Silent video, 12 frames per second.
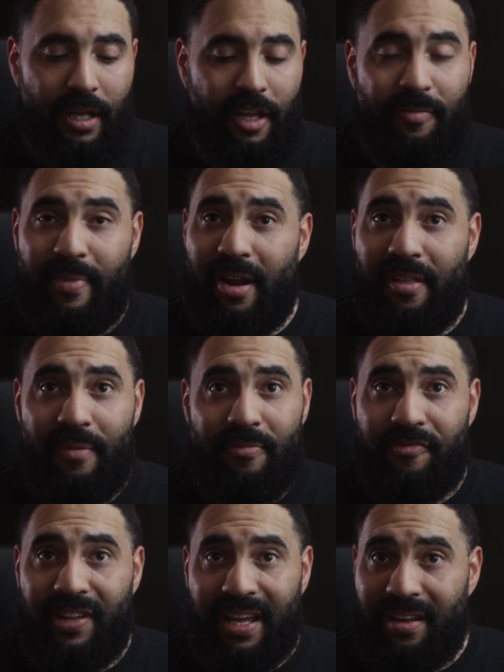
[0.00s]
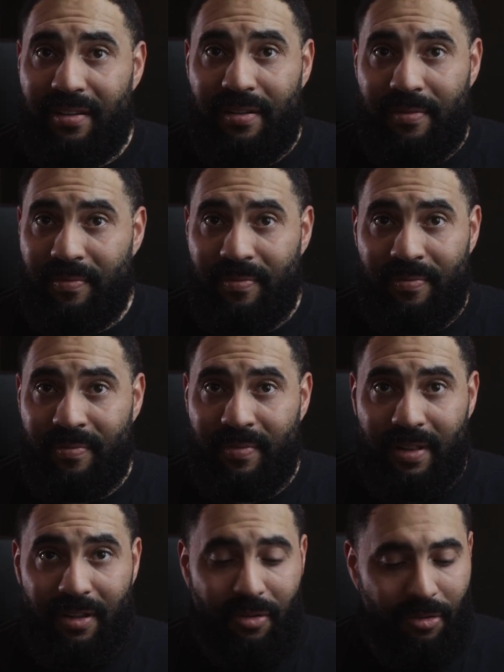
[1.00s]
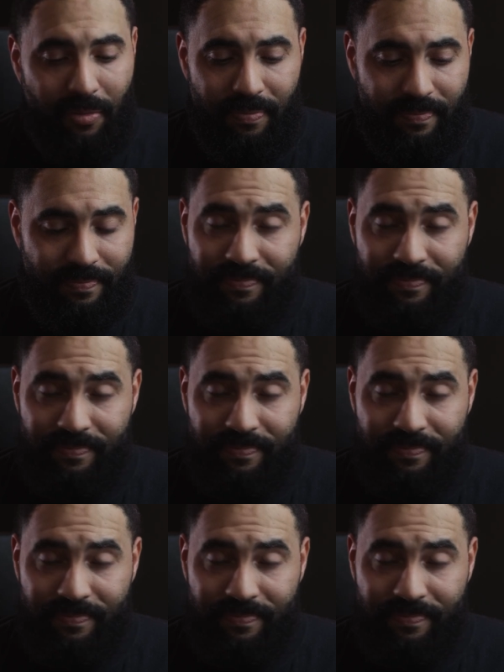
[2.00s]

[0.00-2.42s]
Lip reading: is better than flicking a little